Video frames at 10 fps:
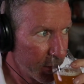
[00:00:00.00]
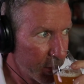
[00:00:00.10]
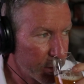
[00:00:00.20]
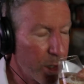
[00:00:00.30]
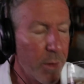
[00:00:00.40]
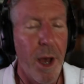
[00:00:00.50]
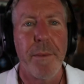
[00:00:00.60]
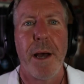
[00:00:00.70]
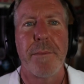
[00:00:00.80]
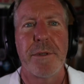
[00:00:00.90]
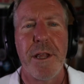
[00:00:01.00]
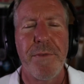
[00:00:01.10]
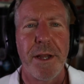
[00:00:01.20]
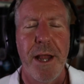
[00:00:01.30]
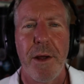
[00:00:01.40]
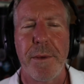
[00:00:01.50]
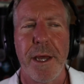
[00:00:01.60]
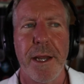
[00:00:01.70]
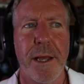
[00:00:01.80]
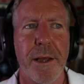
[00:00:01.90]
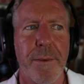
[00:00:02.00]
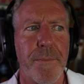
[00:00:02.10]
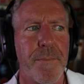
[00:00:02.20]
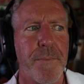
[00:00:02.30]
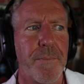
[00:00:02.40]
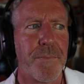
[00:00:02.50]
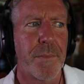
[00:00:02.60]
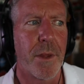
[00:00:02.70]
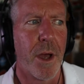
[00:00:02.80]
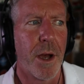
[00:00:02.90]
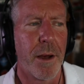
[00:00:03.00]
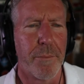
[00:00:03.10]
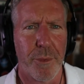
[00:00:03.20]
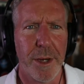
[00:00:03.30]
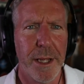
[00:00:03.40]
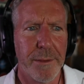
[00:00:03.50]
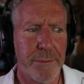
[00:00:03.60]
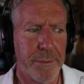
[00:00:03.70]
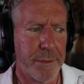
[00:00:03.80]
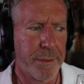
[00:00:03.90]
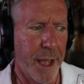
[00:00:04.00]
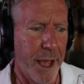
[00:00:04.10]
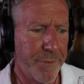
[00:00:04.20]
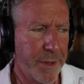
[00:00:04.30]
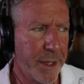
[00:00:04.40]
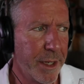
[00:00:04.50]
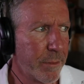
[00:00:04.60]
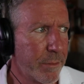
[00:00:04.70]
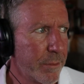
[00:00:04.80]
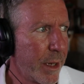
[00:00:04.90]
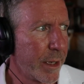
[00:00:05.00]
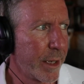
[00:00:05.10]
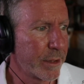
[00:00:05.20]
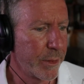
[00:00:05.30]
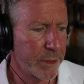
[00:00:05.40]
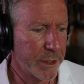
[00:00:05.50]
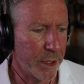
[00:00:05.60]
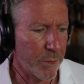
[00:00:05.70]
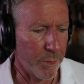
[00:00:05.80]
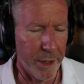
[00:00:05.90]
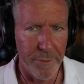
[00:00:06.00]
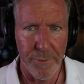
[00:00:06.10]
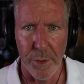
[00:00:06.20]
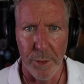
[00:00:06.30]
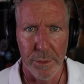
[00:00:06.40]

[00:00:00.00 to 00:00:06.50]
So I'm sniffing it now. I'm getting pretty hefty, I guess I would say grapefruit.